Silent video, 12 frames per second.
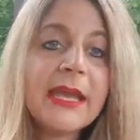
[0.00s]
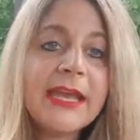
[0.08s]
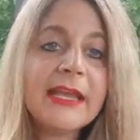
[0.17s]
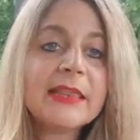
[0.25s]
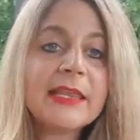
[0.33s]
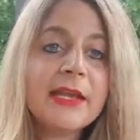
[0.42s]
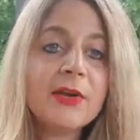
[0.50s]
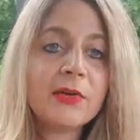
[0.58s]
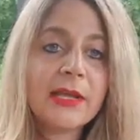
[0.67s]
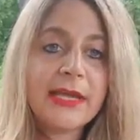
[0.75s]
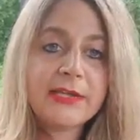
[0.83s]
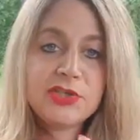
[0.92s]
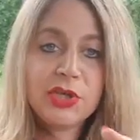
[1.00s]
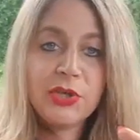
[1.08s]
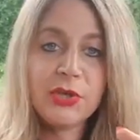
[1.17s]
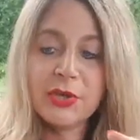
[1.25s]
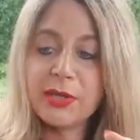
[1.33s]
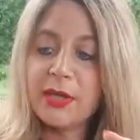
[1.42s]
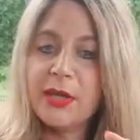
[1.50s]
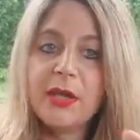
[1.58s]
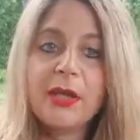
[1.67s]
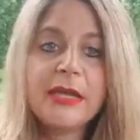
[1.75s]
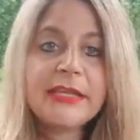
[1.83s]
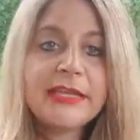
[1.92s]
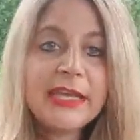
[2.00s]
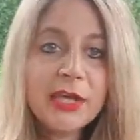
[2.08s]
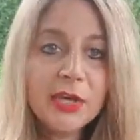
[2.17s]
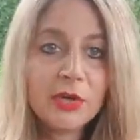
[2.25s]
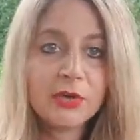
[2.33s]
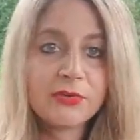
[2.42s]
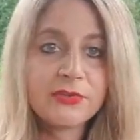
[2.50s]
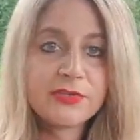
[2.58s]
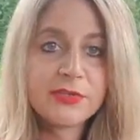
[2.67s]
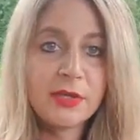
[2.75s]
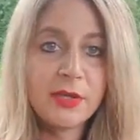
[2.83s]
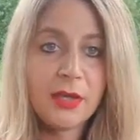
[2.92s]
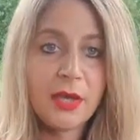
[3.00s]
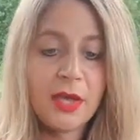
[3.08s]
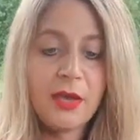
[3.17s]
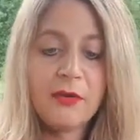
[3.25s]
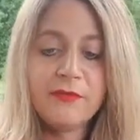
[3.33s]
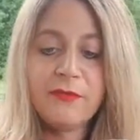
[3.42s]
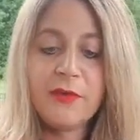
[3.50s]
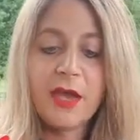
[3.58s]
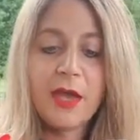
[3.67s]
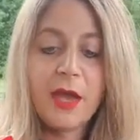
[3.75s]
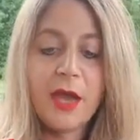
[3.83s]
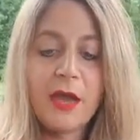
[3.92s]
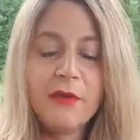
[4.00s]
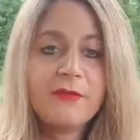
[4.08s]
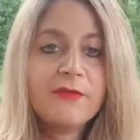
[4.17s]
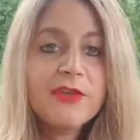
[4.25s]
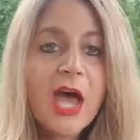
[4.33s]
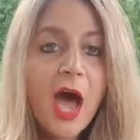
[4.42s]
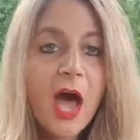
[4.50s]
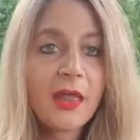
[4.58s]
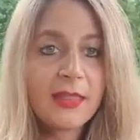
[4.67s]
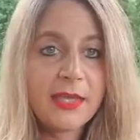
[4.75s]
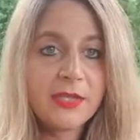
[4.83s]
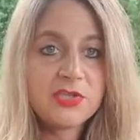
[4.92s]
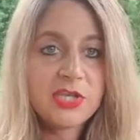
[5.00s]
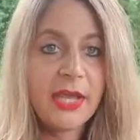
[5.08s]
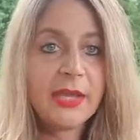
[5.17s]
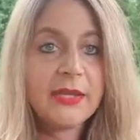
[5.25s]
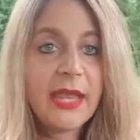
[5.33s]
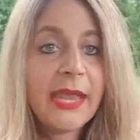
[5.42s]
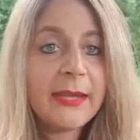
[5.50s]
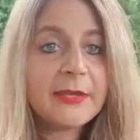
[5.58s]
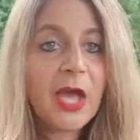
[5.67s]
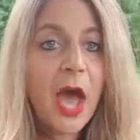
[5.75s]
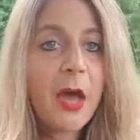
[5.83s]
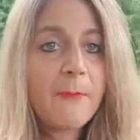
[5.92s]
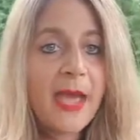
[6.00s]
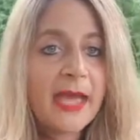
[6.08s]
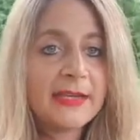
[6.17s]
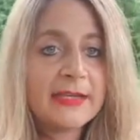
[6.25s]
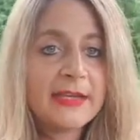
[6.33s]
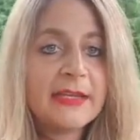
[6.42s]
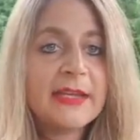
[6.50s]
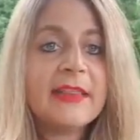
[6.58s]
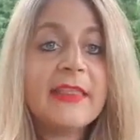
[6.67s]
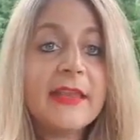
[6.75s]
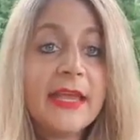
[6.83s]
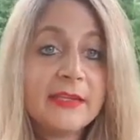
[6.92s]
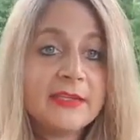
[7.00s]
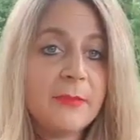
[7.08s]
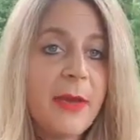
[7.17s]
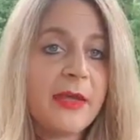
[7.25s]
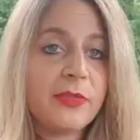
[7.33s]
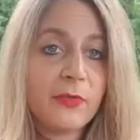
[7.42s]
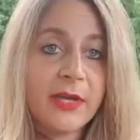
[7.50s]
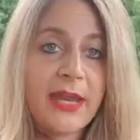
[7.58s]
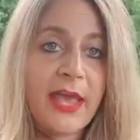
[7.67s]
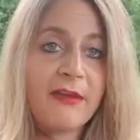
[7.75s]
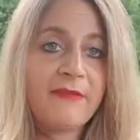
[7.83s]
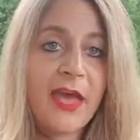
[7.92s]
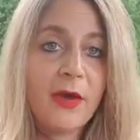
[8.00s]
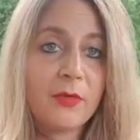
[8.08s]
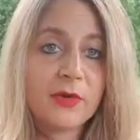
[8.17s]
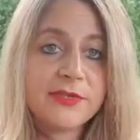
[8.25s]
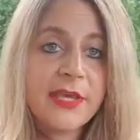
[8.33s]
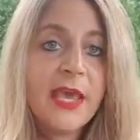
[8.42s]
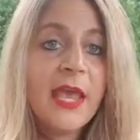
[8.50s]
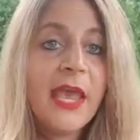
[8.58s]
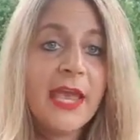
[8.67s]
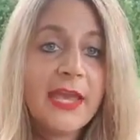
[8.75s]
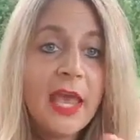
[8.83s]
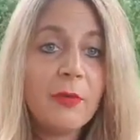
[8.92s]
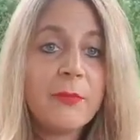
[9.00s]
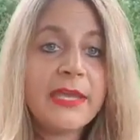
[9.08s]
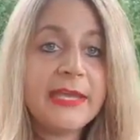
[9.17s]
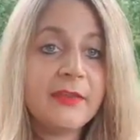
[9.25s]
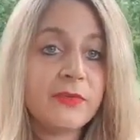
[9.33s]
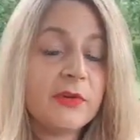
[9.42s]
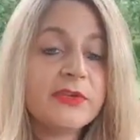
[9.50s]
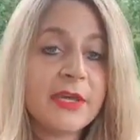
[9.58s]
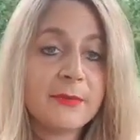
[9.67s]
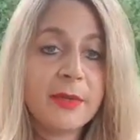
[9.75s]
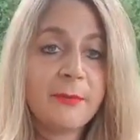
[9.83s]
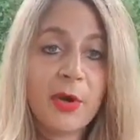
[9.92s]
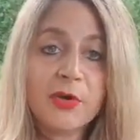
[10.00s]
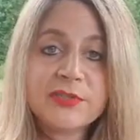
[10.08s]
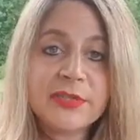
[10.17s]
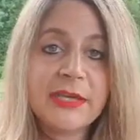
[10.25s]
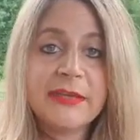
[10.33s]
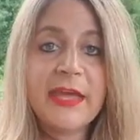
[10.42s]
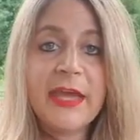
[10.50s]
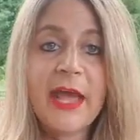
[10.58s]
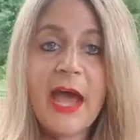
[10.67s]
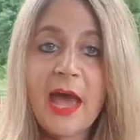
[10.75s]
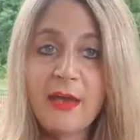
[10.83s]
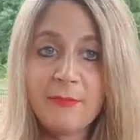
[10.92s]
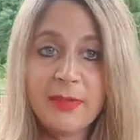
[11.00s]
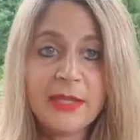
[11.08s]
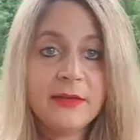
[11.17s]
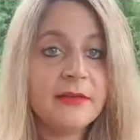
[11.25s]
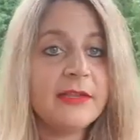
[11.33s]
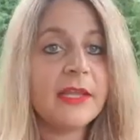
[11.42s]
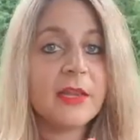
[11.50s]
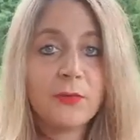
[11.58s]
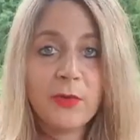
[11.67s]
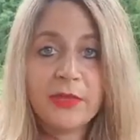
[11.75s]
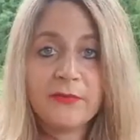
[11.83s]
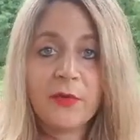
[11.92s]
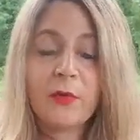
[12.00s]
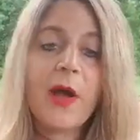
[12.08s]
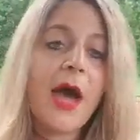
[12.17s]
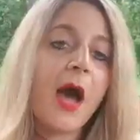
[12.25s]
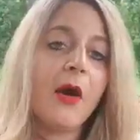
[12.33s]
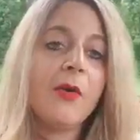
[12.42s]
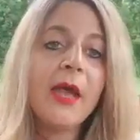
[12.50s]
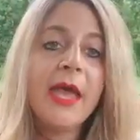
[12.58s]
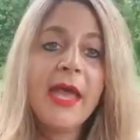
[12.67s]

It literally took years of knowledge, and he compacted into about 3.5 hours and helped me get through something personally that I have been dealing with for a while.